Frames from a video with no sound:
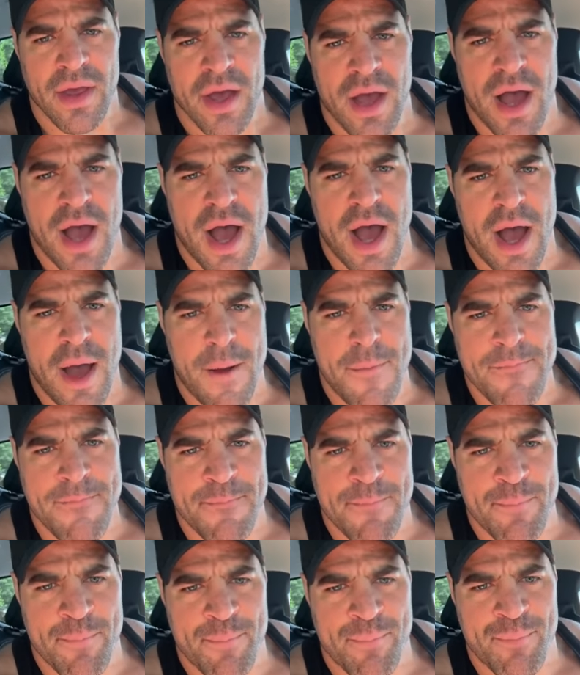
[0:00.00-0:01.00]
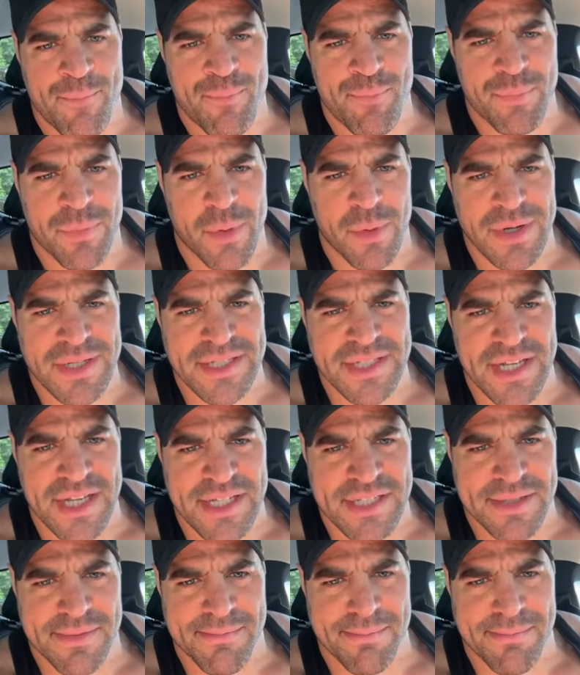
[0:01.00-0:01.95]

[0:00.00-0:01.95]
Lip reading: What is this?